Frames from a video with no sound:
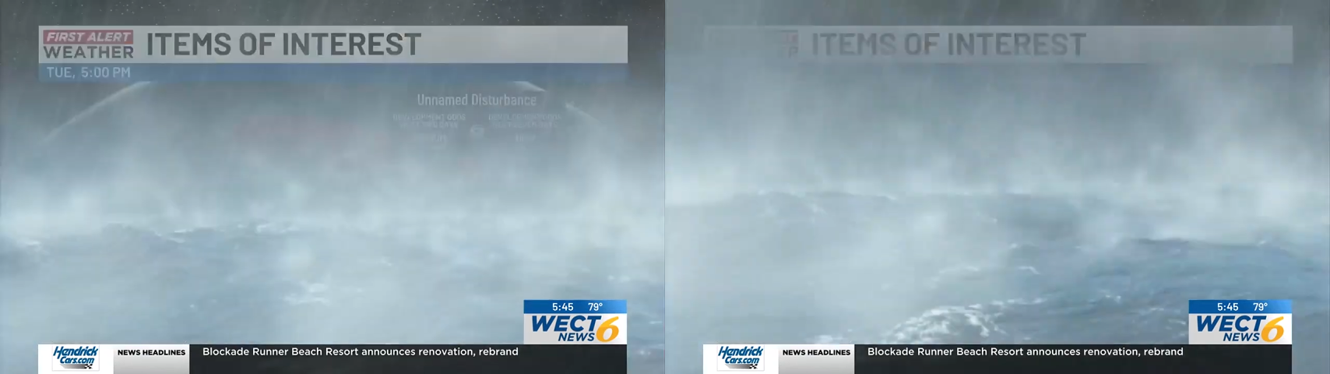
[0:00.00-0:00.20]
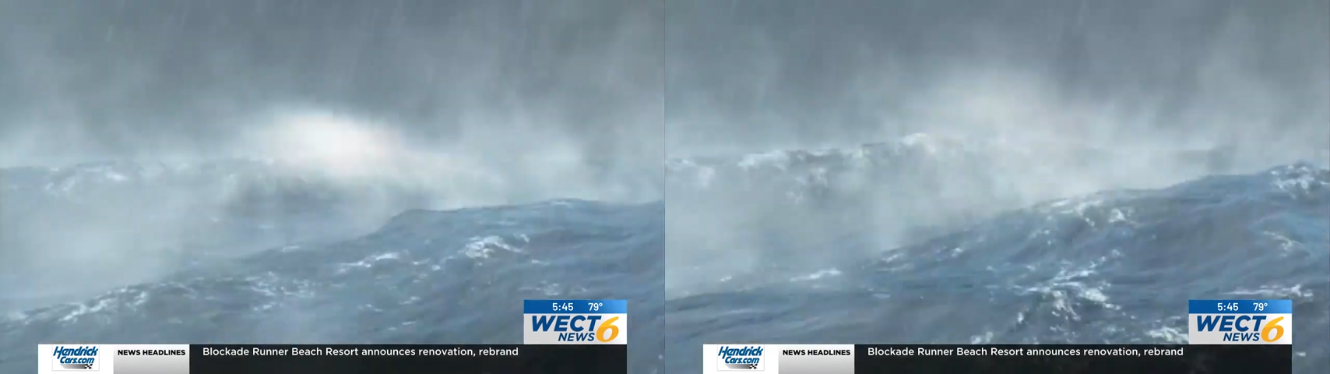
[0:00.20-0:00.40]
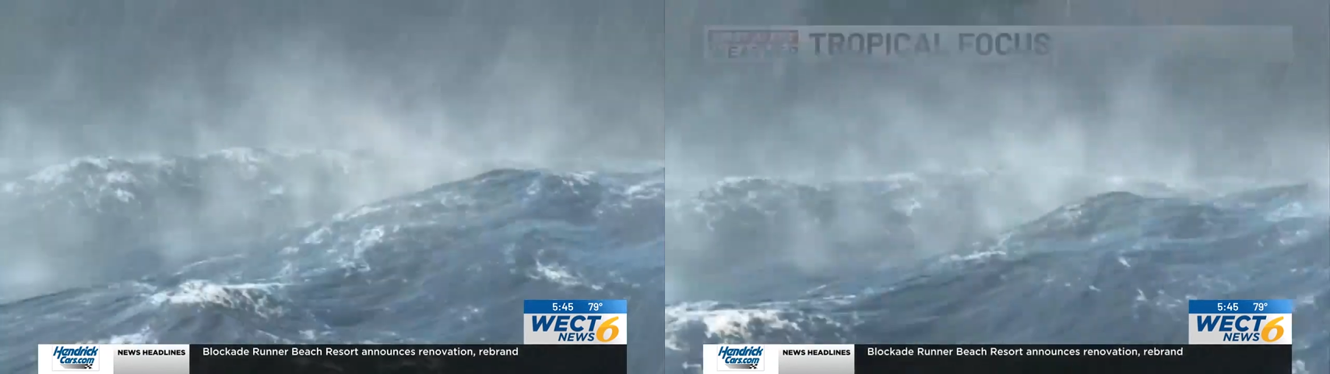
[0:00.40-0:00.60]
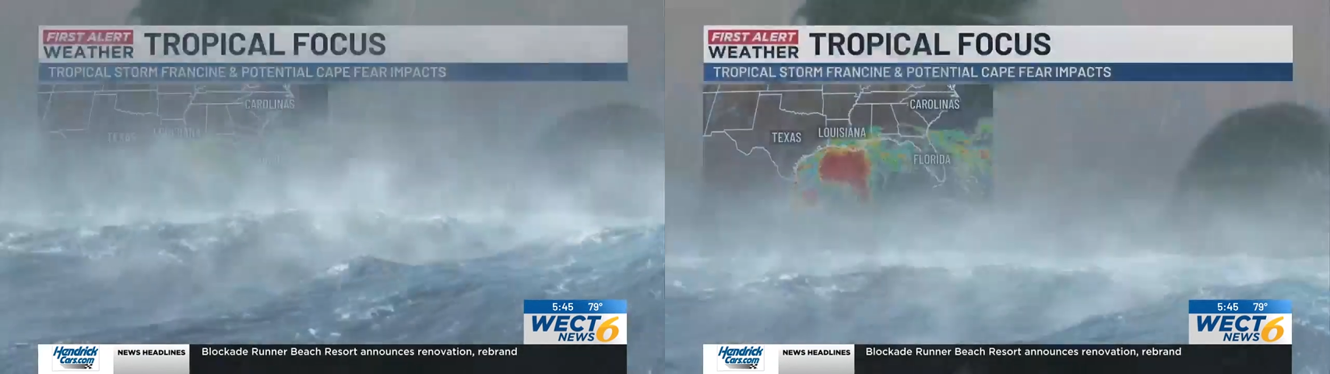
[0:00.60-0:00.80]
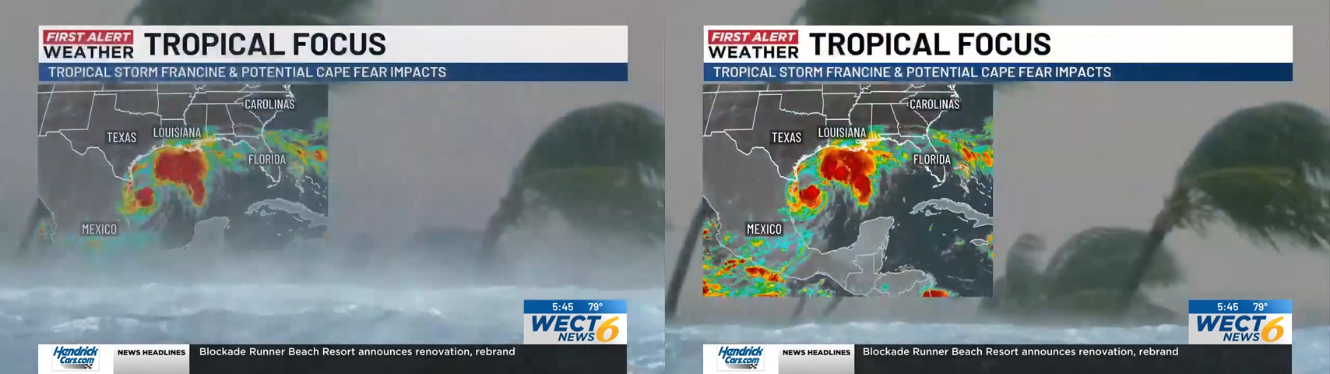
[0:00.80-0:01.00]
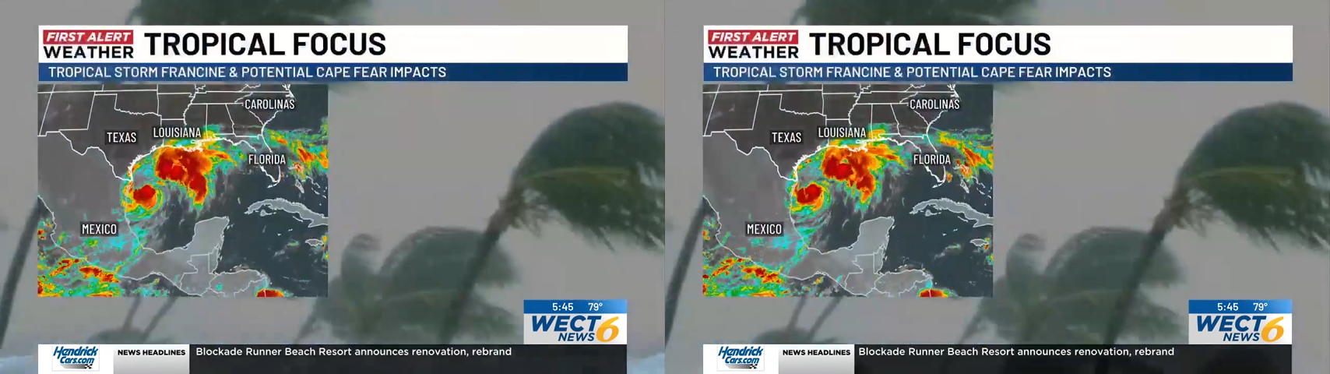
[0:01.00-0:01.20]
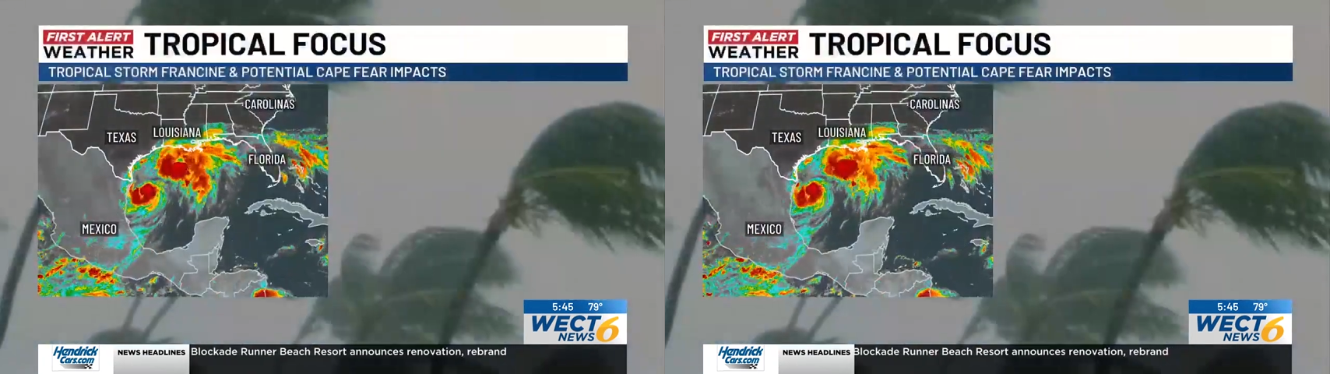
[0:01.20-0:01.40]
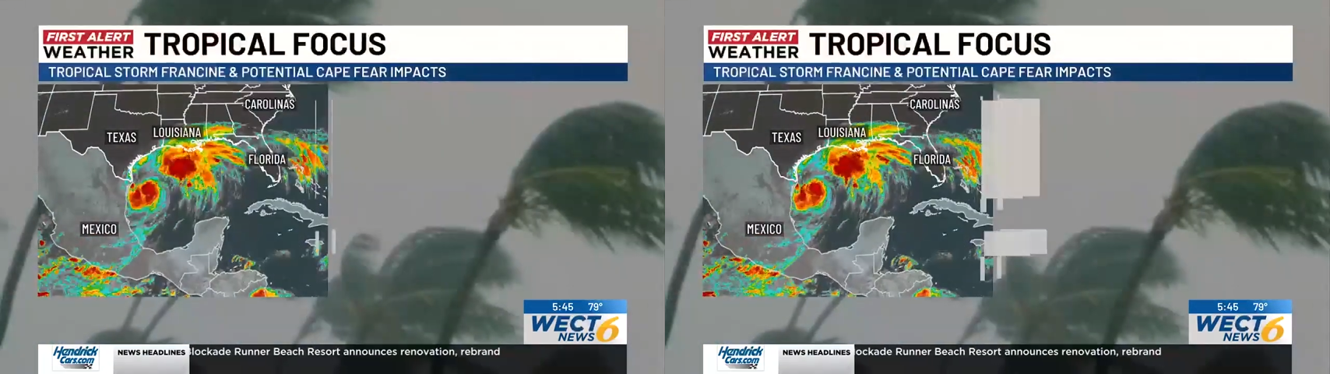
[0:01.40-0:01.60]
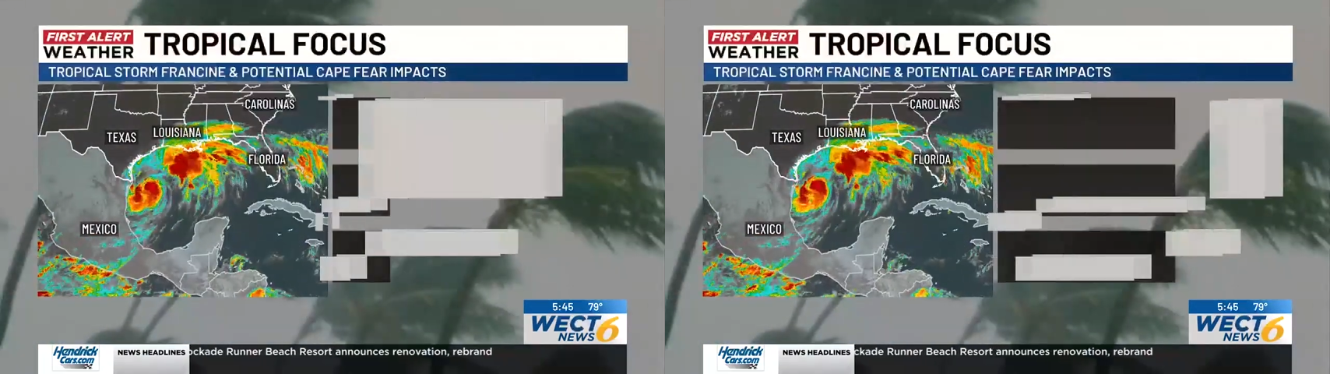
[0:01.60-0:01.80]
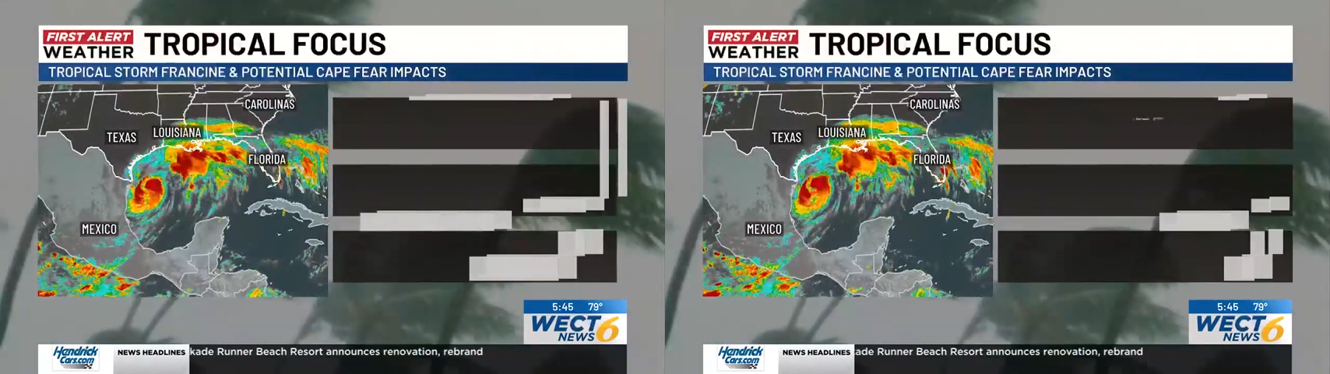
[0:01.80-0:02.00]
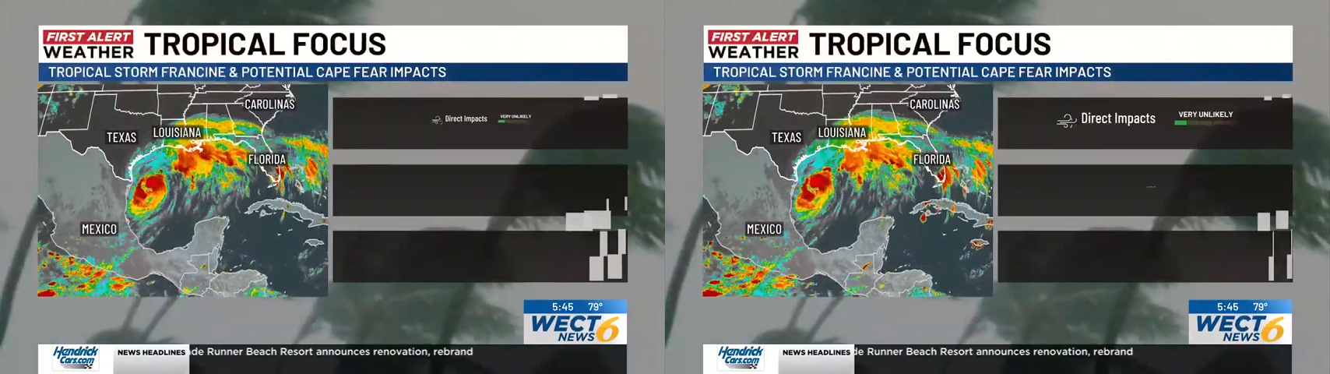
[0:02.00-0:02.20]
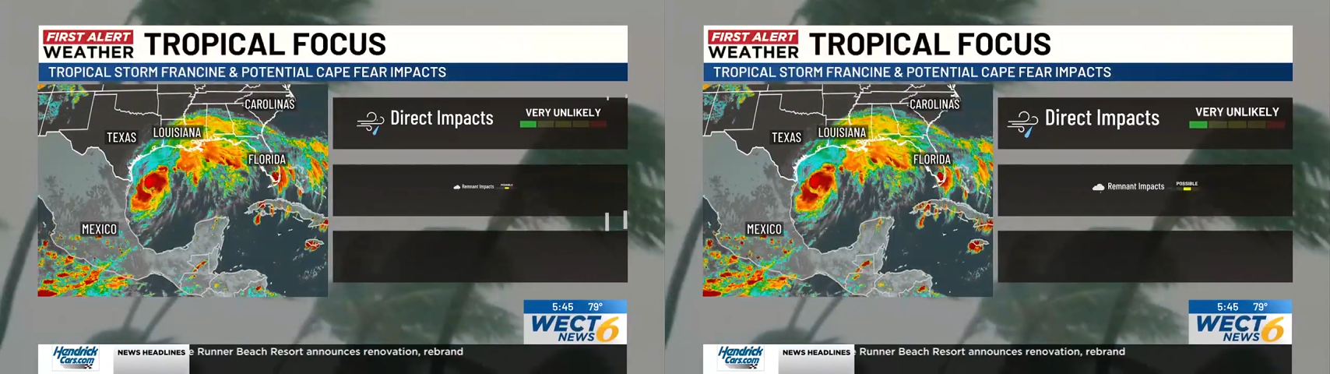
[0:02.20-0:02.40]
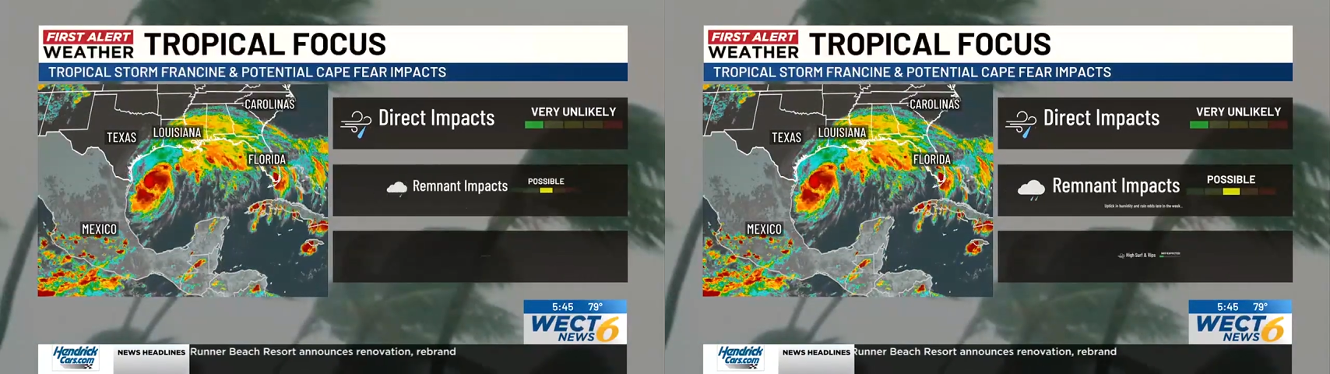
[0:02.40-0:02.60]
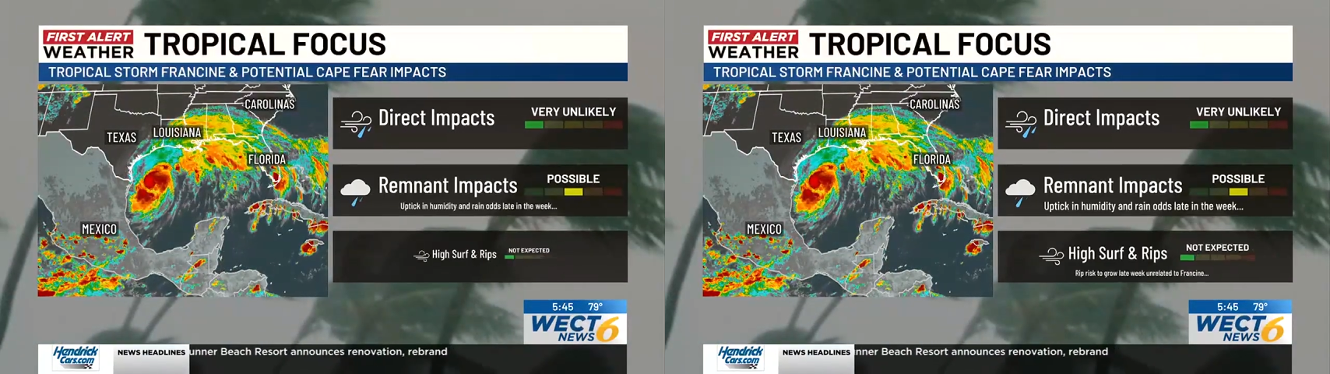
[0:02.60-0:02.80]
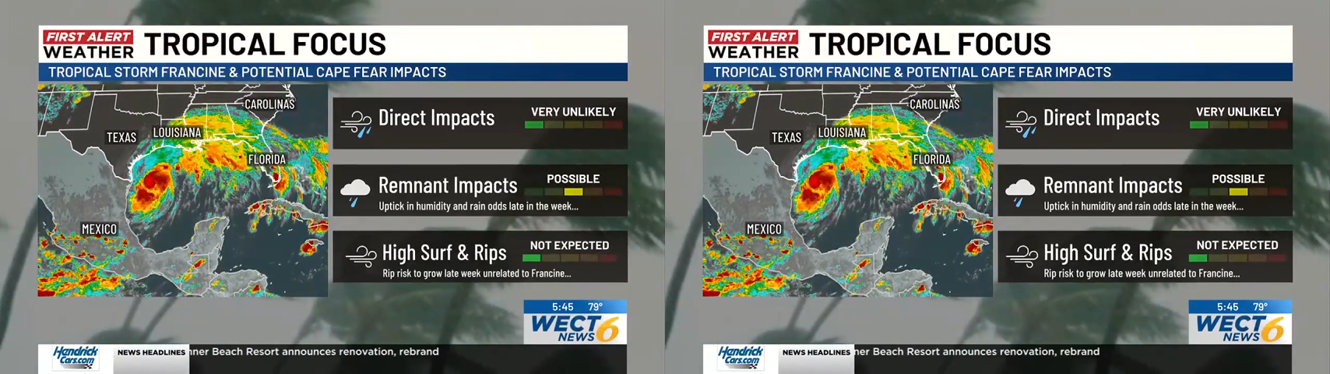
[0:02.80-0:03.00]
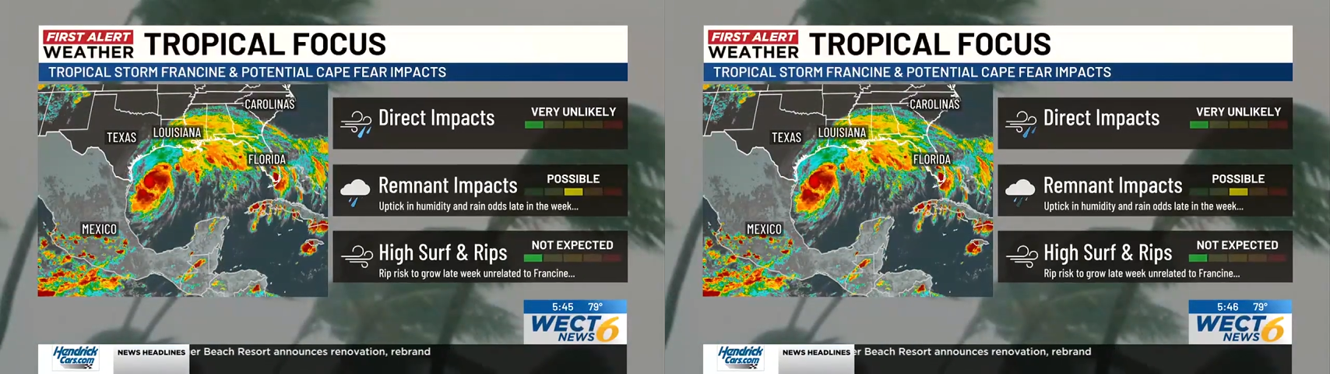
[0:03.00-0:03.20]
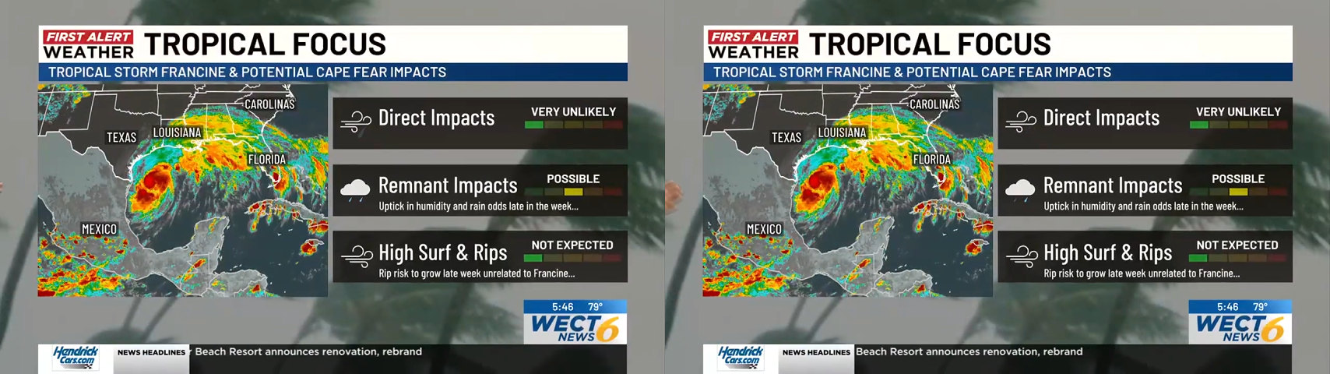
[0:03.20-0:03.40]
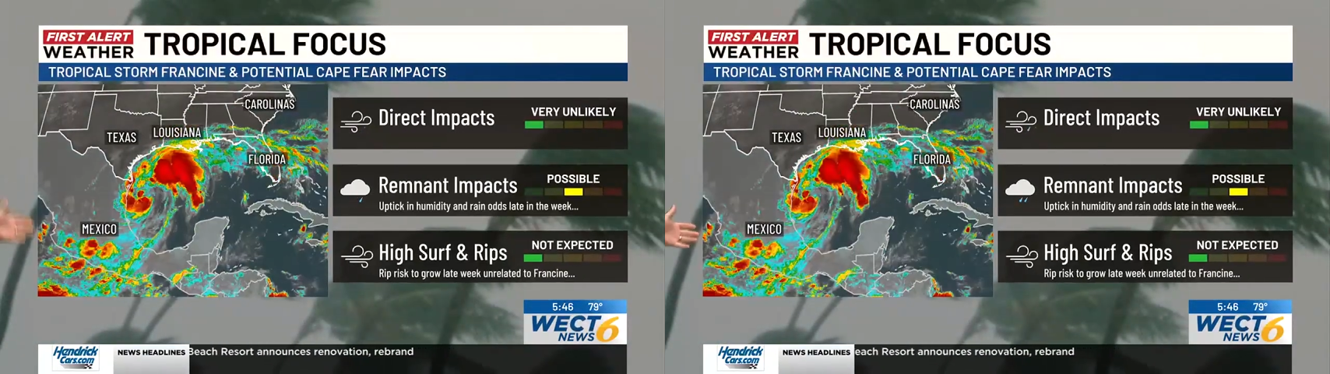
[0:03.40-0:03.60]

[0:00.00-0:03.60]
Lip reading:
(no speaker visible)